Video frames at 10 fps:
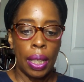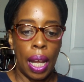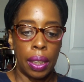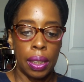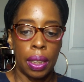
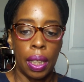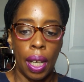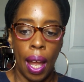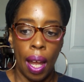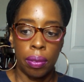Now this
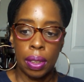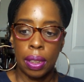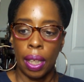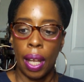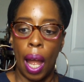kit, I have to
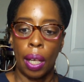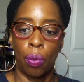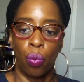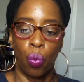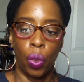say,
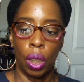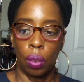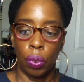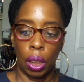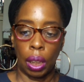I
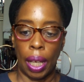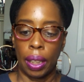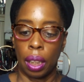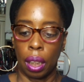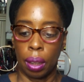really, really
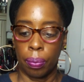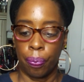like it,